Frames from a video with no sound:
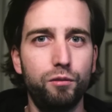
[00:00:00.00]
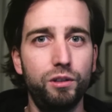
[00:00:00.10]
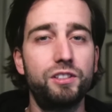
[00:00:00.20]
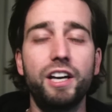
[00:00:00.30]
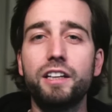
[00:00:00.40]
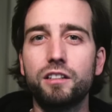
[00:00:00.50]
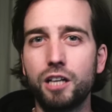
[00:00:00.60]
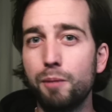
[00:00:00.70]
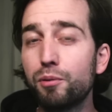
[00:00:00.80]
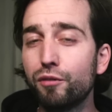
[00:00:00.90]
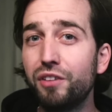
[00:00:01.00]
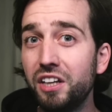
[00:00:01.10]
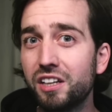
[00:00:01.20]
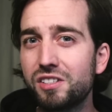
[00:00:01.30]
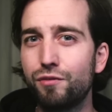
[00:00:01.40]
it will take a couple of
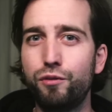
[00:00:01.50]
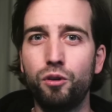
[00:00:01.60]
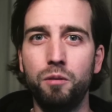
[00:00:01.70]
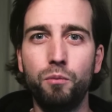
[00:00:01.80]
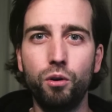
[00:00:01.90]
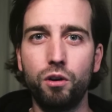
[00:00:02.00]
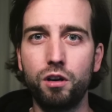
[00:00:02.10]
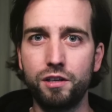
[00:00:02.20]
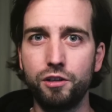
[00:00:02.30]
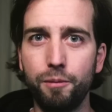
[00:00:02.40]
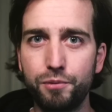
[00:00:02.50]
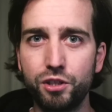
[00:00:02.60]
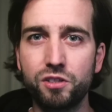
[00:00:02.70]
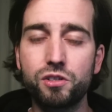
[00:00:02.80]
years for more adoption.